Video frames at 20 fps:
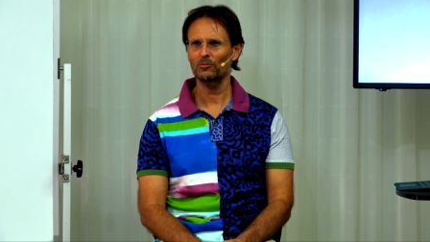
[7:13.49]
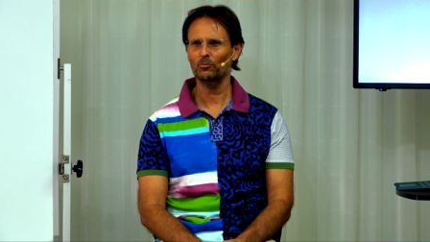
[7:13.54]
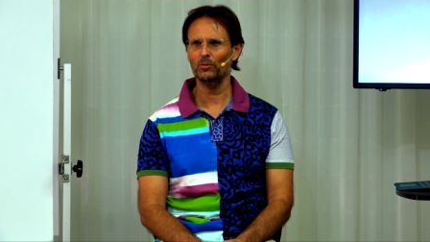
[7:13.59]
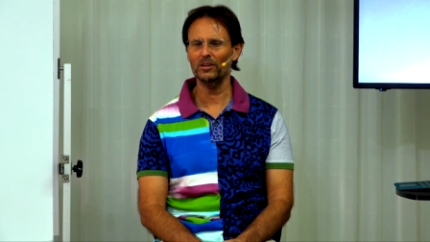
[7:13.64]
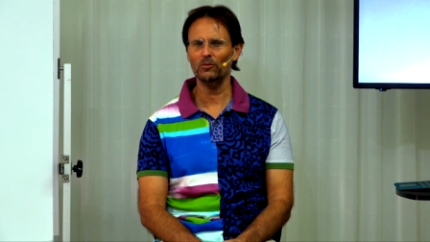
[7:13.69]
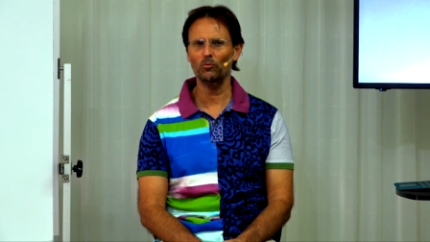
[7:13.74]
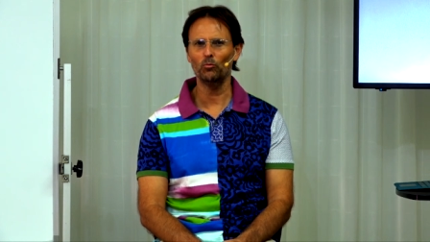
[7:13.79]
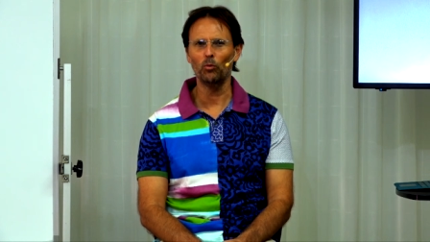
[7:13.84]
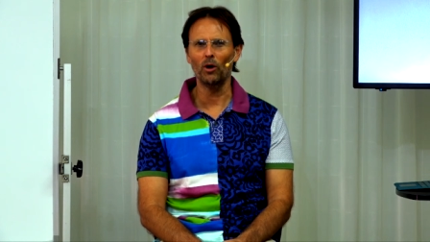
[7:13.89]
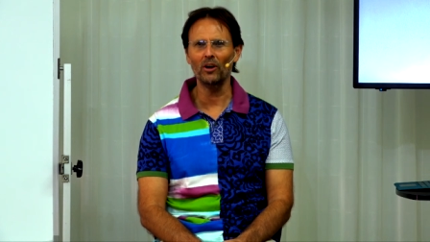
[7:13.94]

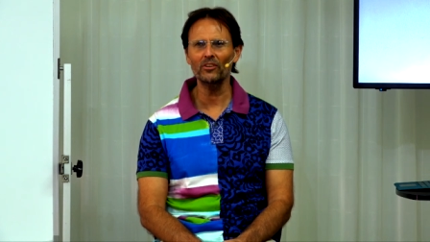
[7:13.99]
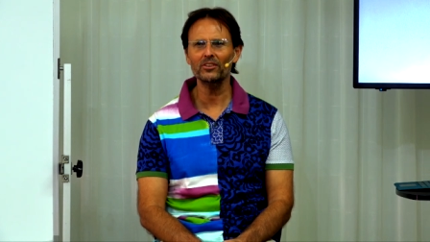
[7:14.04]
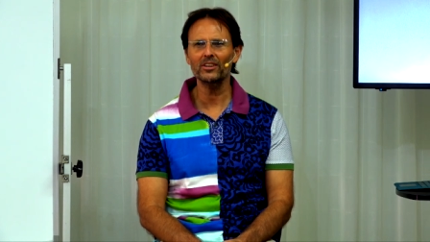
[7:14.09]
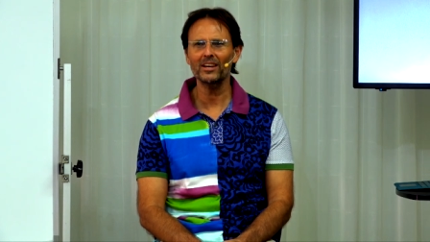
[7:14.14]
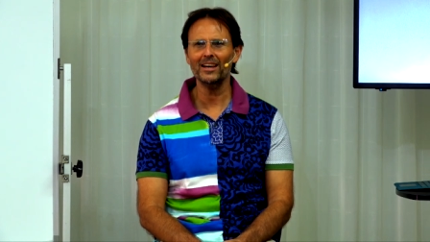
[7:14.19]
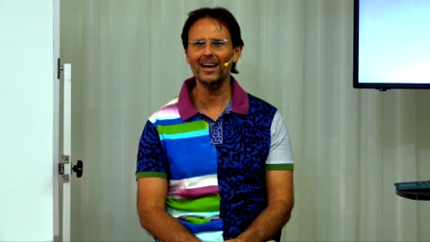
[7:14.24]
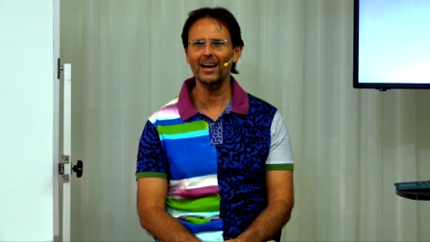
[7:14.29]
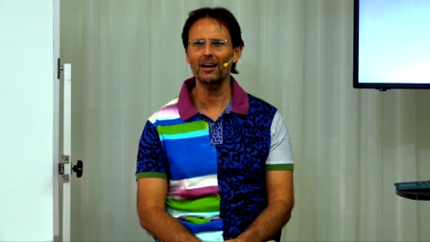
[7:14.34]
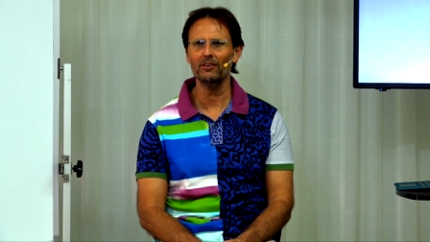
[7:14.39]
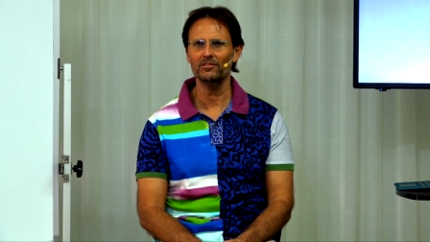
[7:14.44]
We
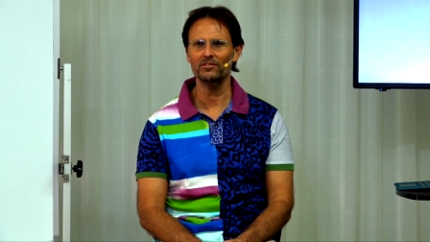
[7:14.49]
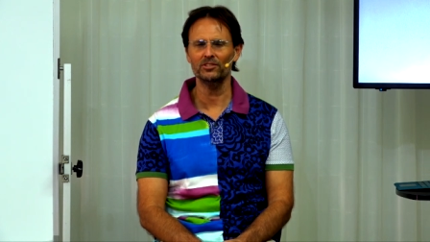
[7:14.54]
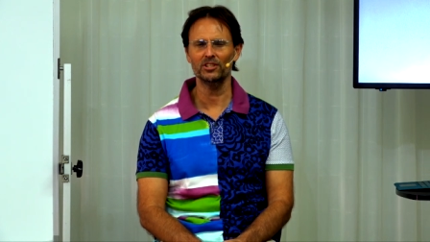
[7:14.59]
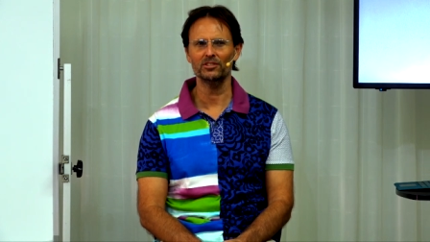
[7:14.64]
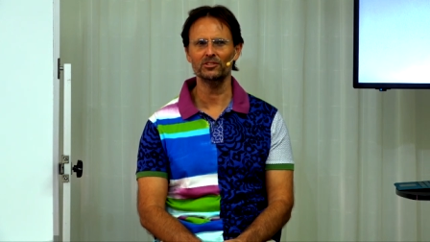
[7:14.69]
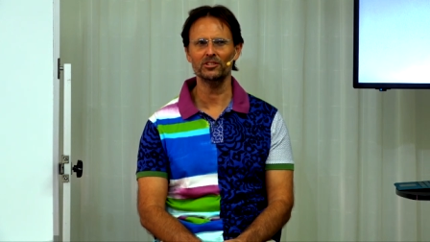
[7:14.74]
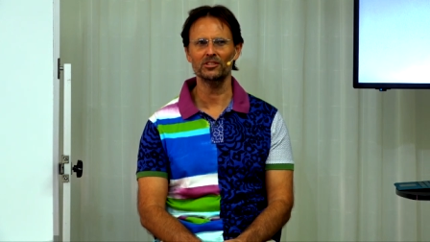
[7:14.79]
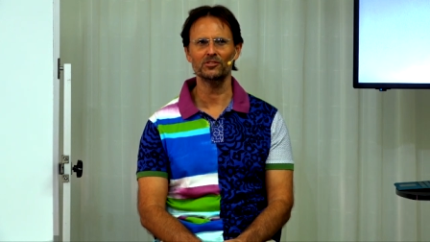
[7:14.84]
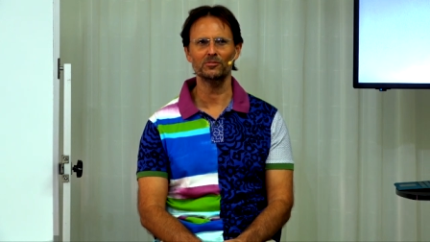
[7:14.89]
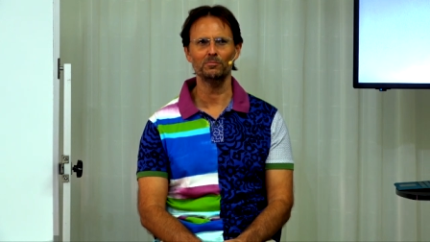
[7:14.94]
want our
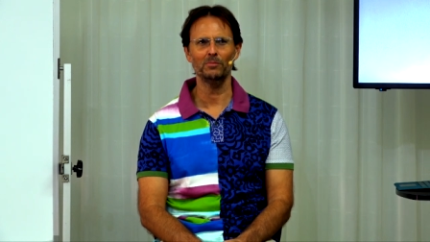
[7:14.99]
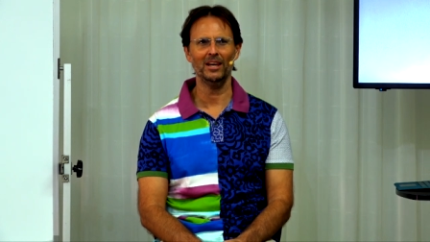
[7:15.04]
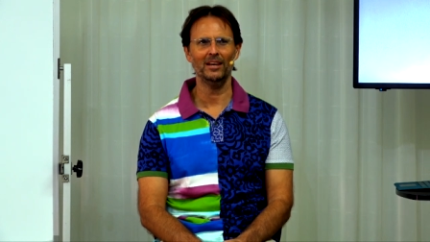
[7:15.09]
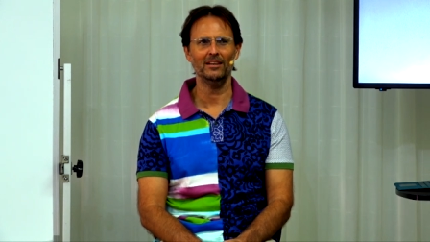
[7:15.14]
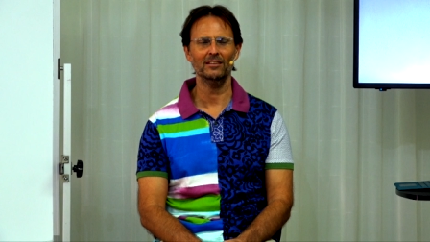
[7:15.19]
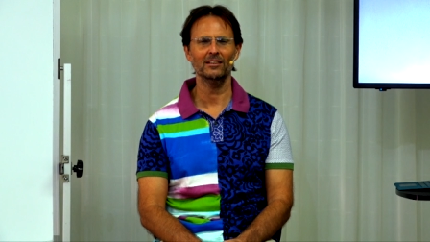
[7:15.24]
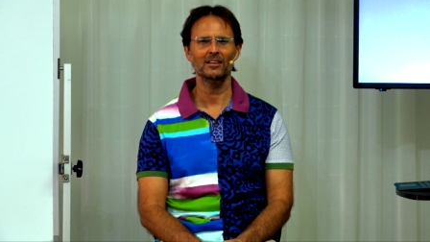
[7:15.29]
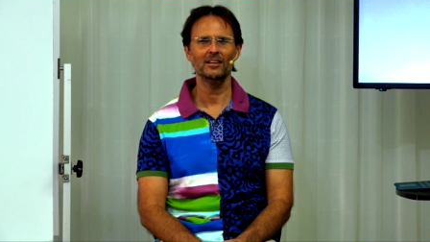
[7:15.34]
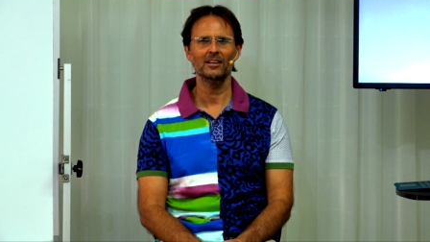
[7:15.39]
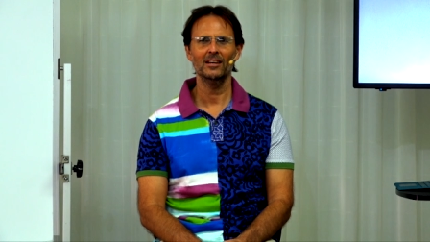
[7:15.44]
addictions
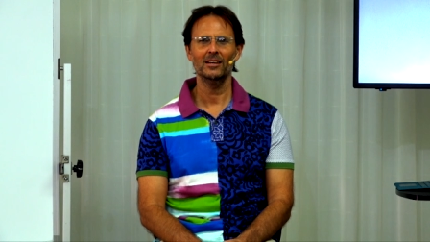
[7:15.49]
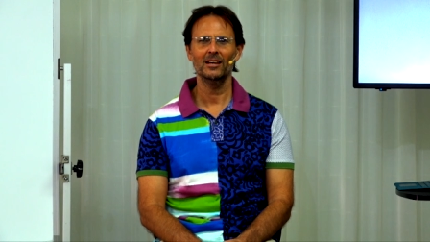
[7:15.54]
met,